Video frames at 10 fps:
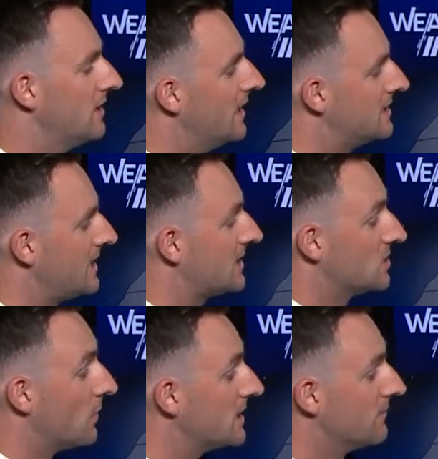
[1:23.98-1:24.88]
United States. And
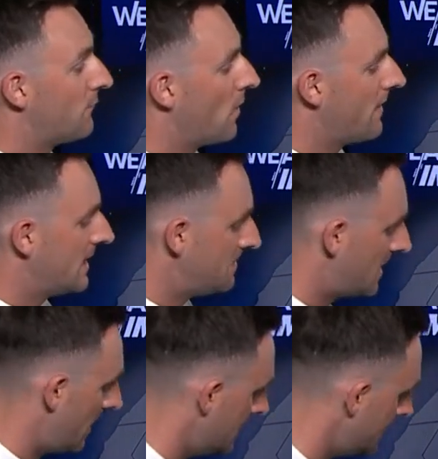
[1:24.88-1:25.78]
the reason for that is
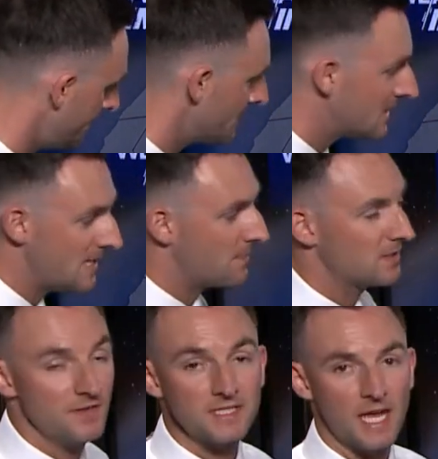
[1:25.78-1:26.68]
because
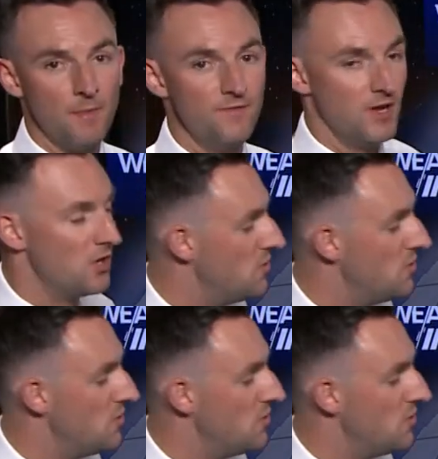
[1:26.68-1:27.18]
typically this time of year,